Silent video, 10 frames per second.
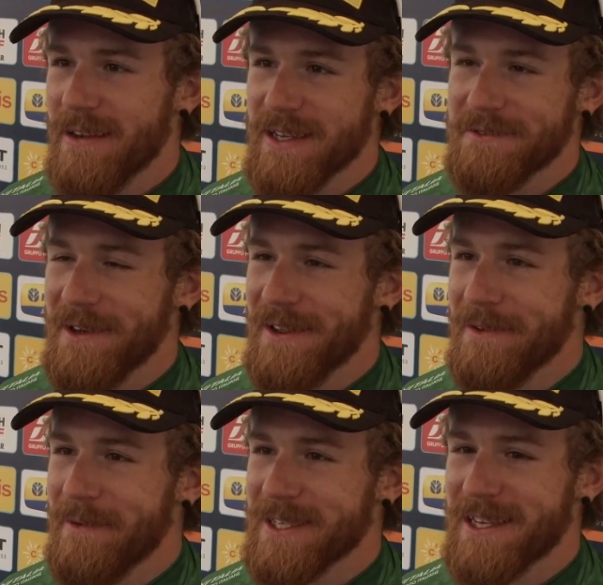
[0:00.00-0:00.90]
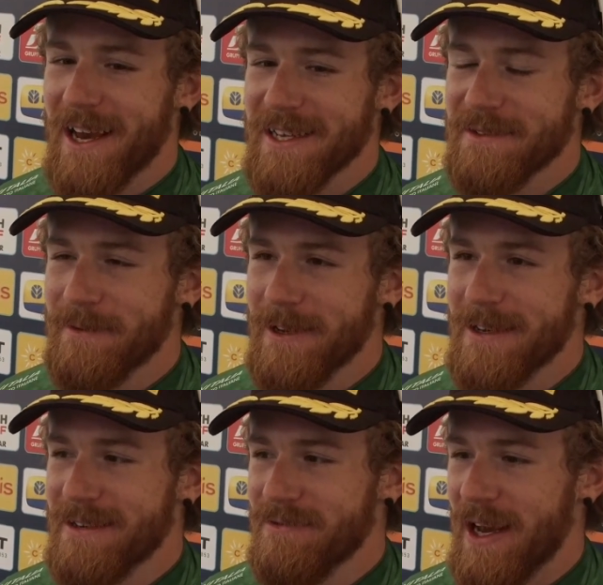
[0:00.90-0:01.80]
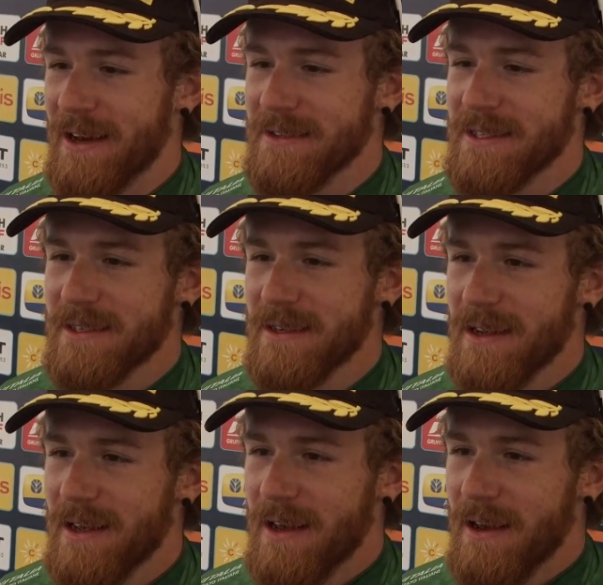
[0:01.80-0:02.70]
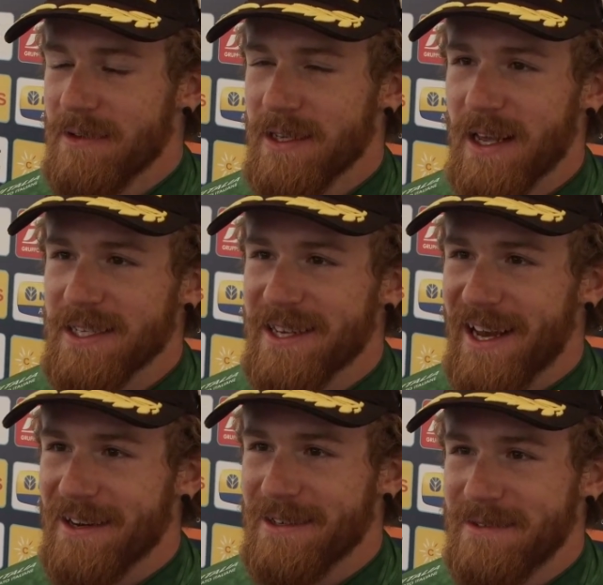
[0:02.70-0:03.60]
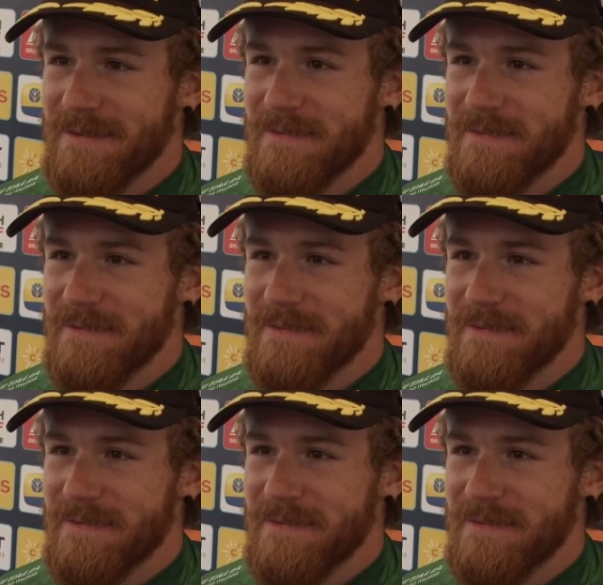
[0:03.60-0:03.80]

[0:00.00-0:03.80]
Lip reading: That's why they're the best guys, but it was a nice day out.